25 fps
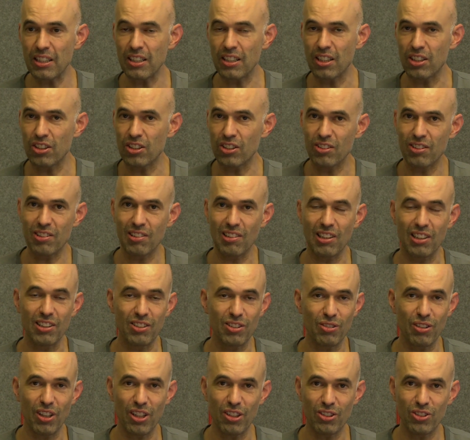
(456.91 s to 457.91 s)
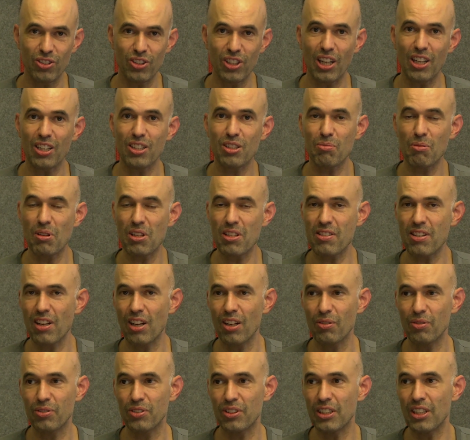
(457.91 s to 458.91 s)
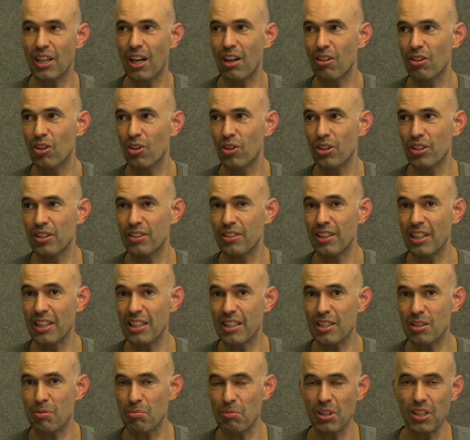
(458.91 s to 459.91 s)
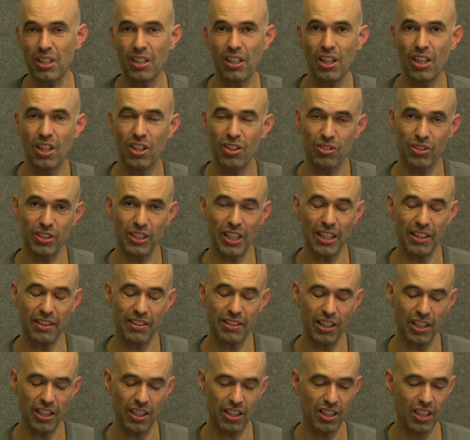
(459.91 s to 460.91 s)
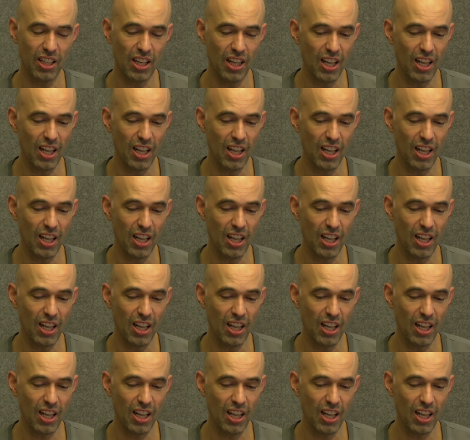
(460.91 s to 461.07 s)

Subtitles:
I just like try to challenge myself, see how long it takes me to get there.